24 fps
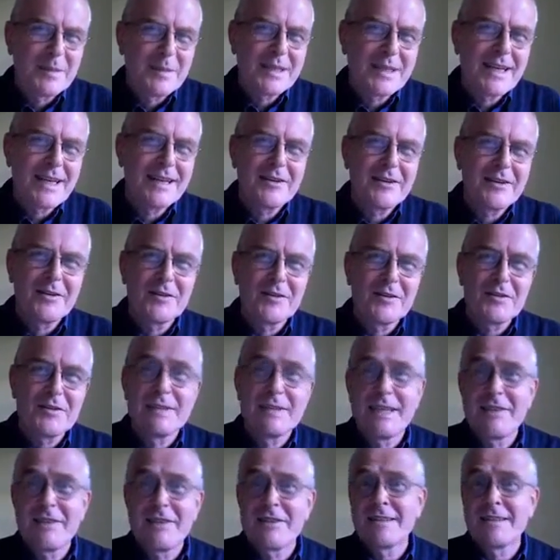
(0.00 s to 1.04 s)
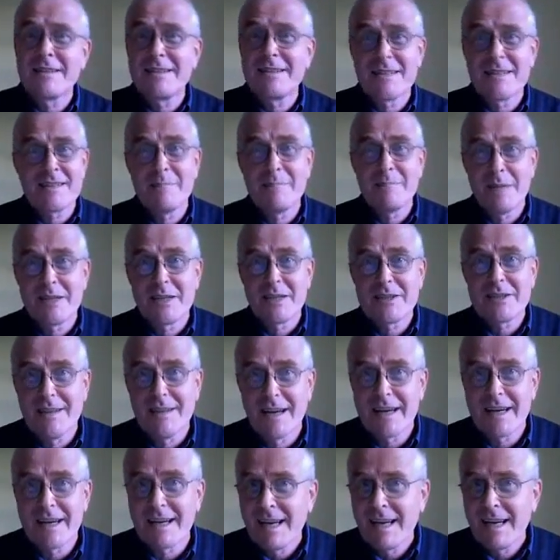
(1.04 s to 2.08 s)
But then, of course, religion doesn't much
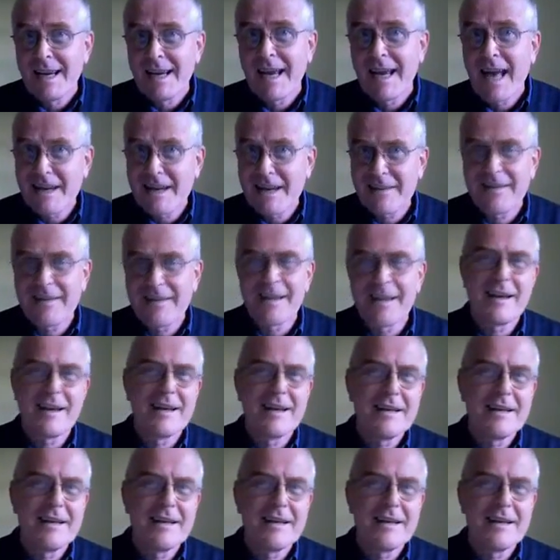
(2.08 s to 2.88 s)
like anything.